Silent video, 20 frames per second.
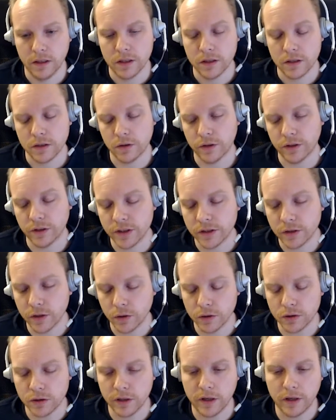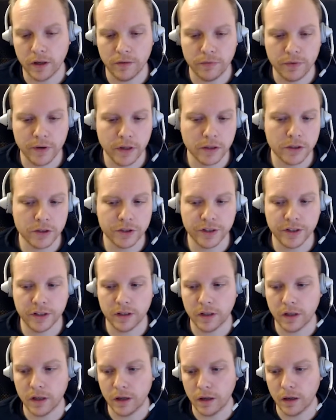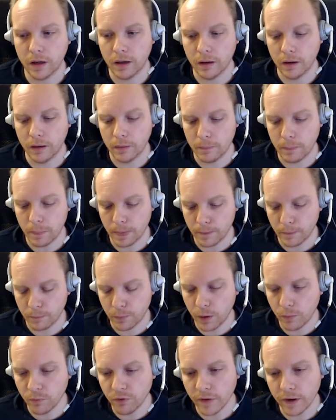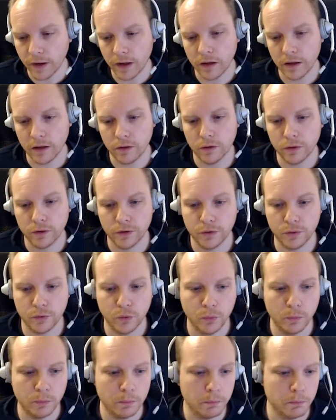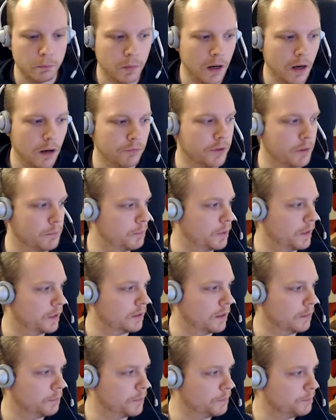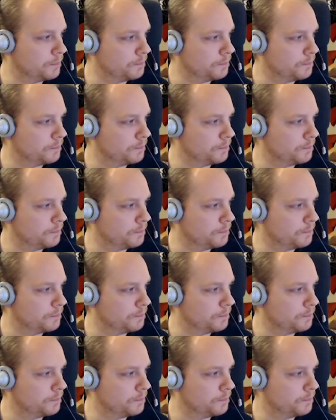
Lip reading: So there is also a filter in the POM file in order to have them picked up.